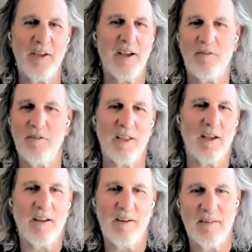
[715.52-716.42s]
Waiving
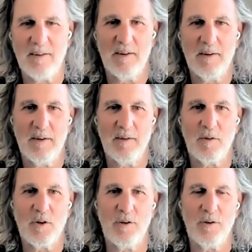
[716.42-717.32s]
everything.
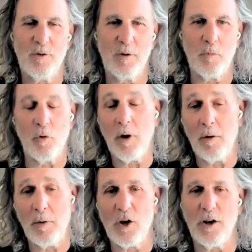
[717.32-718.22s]
Didn't do it.
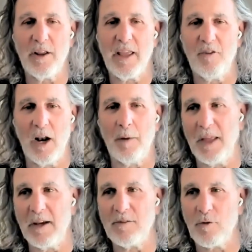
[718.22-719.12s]
Well, he could have given
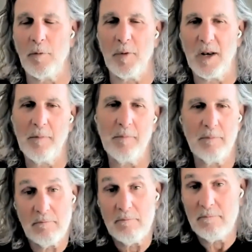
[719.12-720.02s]
up the escrow money.